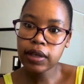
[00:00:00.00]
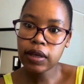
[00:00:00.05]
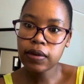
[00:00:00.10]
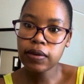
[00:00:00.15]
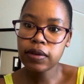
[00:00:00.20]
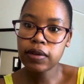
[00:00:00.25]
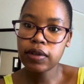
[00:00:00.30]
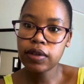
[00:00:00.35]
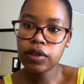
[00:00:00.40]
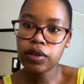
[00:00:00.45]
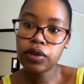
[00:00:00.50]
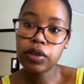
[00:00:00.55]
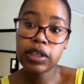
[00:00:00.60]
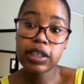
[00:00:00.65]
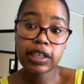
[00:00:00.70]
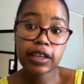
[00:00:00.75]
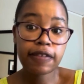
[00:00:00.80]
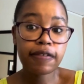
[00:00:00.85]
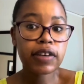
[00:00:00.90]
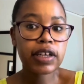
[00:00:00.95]
I'll see you
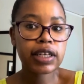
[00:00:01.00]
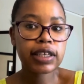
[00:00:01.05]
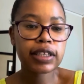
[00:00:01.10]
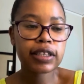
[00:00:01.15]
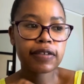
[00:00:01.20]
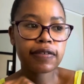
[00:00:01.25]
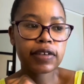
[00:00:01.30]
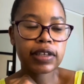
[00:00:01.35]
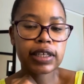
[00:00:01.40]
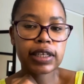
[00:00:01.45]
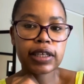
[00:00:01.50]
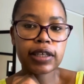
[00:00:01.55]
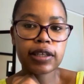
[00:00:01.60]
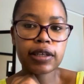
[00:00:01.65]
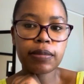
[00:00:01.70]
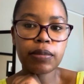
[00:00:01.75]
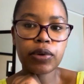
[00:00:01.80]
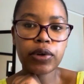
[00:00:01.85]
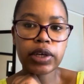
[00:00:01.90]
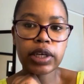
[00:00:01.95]
definitely in
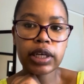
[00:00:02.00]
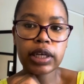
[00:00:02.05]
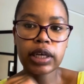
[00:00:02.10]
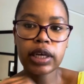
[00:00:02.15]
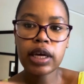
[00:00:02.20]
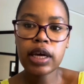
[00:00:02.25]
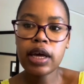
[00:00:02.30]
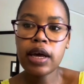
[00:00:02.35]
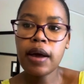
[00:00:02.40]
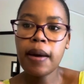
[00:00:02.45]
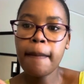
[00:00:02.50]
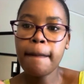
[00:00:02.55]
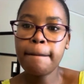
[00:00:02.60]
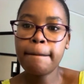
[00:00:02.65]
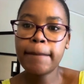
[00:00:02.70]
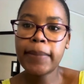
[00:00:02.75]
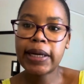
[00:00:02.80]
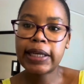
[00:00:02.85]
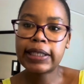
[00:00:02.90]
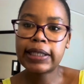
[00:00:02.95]
the morning.
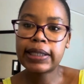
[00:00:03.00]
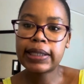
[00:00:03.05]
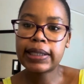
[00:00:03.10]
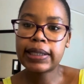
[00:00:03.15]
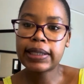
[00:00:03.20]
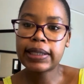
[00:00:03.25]
But